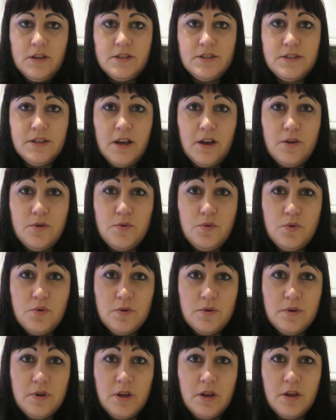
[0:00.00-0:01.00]
So,
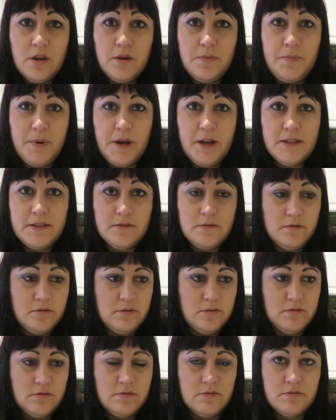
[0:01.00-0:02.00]
but I,
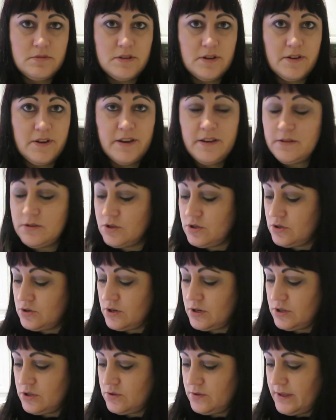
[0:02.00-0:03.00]
sorry, I was just
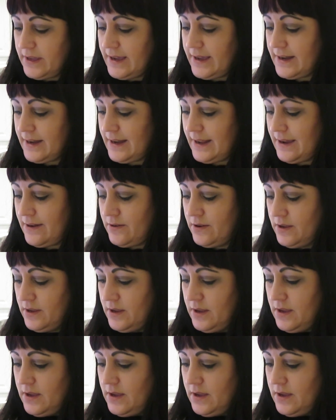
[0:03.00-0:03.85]
trying to sort the handle out.